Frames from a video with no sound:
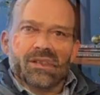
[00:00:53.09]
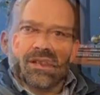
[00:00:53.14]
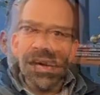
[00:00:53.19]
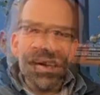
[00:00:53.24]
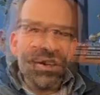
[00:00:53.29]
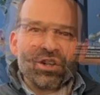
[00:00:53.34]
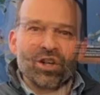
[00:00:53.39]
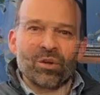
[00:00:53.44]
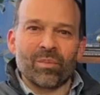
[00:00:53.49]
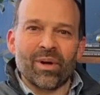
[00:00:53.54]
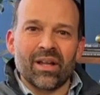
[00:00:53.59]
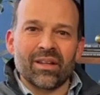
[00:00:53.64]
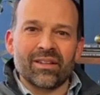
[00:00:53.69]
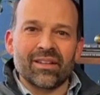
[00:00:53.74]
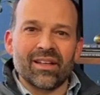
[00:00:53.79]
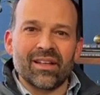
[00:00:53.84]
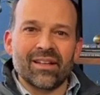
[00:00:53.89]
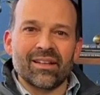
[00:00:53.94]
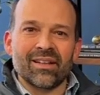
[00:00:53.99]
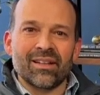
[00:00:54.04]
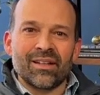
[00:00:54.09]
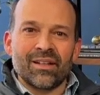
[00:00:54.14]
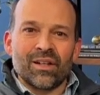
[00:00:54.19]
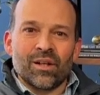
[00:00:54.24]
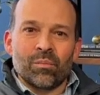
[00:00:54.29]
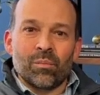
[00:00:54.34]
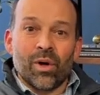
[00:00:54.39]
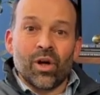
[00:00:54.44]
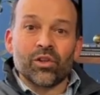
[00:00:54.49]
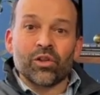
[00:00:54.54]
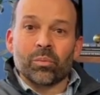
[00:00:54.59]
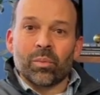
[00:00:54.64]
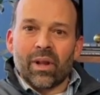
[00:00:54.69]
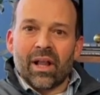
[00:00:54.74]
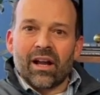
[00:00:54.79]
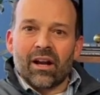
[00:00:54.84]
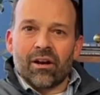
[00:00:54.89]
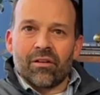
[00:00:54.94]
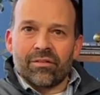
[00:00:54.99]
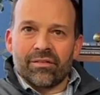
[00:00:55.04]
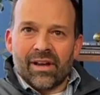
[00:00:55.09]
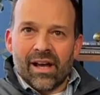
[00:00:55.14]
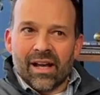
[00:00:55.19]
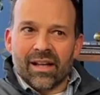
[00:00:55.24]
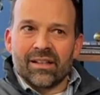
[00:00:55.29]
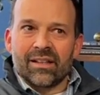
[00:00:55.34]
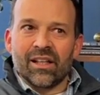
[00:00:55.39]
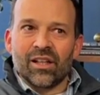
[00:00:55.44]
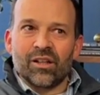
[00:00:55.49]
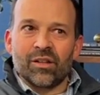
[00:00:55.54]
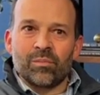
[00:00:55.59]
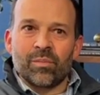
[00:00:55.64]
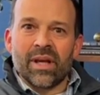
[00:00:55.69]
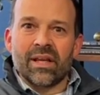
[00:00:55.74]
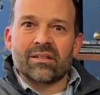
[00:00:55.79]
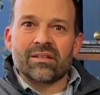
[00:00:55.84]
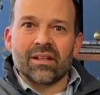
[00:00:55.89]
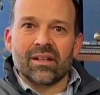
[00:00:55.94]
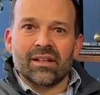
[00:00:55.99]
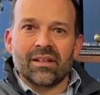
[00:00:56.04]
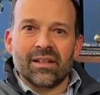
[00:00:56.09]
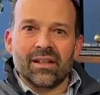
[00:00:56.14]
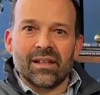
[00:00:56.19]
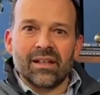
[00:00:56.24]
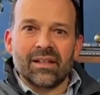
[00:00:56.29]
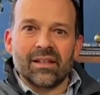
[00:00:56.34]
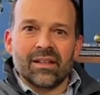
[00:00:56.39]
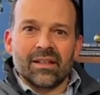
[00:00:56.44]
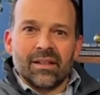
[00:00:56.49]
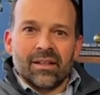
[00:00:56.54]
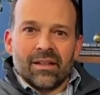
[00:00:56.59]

I learned about the multiplier effect, and basically,